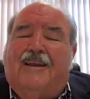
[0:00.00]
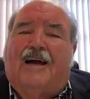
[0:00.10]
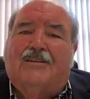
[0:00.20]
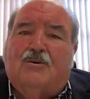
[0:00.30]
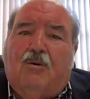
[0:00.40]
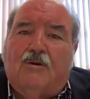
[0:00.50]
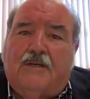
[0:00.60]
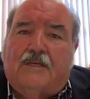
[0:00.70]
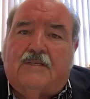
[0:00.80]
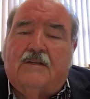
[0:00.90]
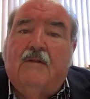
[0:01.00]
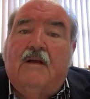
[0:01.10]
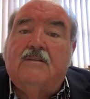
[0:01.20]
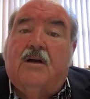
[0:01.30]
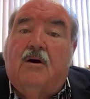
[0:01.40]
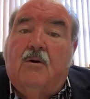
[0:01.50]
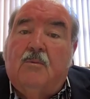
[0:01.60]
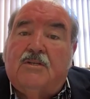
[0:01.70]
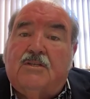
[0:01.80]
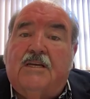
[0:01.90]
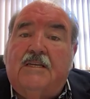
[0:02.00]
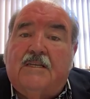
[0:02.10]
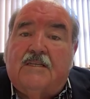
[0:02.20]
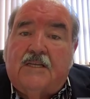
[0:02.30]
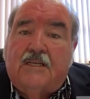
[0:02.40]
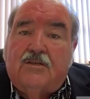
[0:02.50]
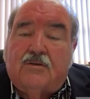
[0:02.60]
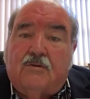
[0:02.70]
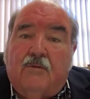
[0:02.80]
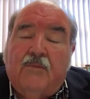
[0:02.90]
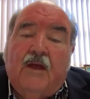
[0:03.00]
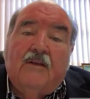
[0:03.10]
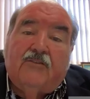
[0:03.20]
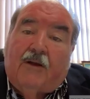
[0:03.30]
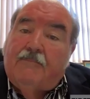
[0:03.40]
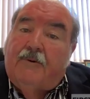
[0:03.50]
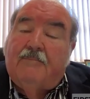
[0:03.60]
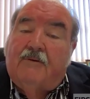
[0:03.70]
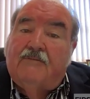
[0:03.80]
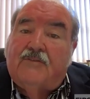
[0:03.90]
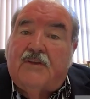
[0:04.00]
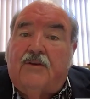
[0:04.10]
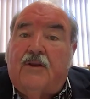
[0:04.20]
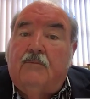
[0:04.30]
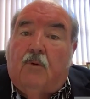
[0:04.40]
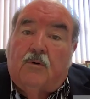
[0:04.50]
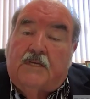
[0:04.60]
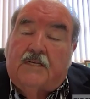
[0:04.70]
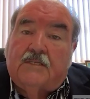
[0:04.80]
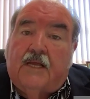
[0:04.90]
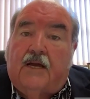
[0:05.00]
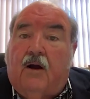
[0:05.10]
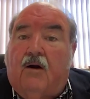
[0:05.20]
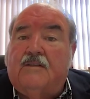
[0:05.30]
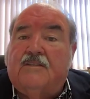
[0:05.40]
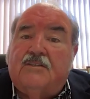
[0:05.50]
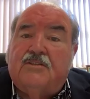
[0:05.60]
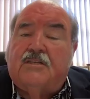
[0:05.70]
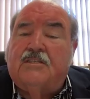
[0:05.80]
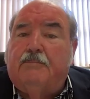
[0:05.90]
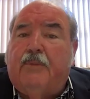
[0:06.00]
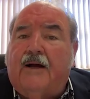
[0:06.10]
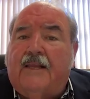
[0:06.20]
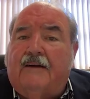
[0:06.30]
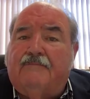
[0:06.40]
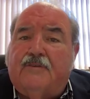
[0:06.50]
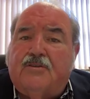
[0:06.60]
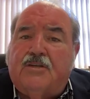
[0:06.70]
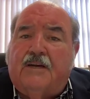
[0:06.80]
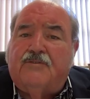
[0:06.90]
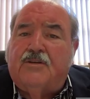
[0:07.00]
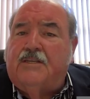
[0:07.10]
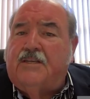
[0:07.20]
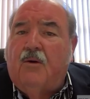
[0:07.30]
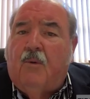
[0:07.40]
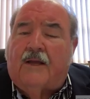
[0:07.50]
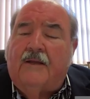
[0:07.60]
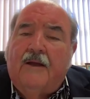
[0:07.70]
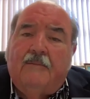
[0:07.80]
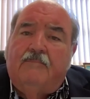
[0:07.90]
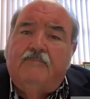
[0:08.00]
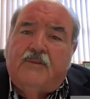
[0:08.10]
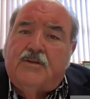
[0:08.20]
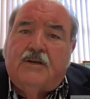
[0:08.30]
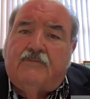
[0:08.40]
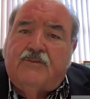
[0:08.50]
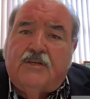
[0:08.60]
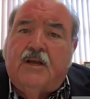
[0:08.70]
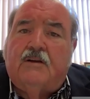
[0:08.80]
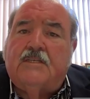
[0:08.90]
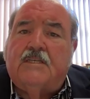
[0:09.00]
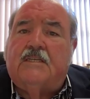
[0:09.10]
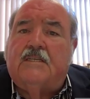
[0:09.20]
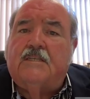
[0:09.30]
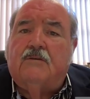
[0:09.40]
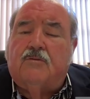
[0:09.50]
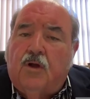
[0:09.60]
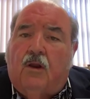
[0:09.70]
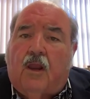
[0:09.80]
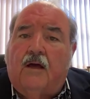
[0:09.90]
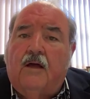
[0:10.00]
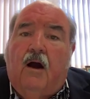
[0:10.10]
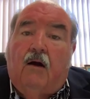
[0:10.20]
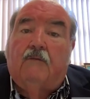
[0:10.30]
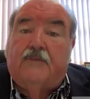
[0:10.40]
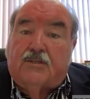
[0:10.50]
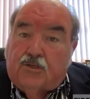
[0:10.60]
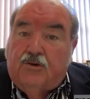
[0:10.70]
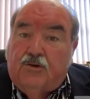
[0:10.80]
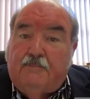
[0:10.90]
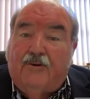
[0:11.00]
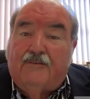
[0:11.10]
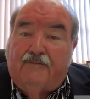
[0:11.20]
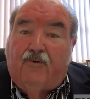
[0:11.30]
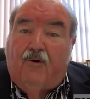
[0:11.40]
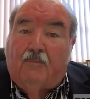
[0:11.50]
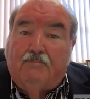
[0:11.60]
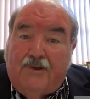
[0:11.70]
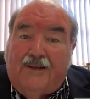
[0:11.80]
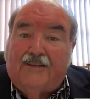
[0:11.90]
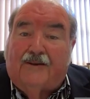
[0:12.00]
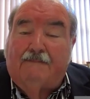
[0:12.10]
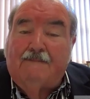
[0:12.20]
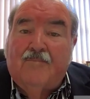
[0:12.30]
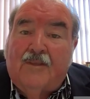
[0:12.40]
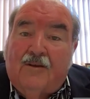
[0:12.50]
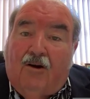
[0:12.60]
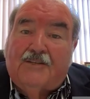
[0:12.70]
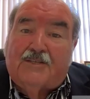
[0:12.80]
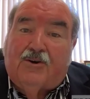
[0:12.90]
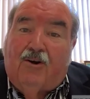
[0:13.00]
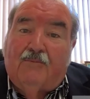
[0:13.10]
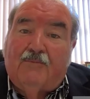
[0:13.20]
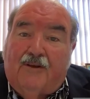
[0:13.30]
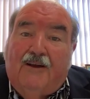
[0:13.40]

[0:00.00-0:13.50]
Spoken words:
large quantities. So it was seen essential. Some people have said, well, yesterday, oh, is this just a bailout for GFG? No way. GFG don't see a single dollar of this 2.4 billion. I describe it,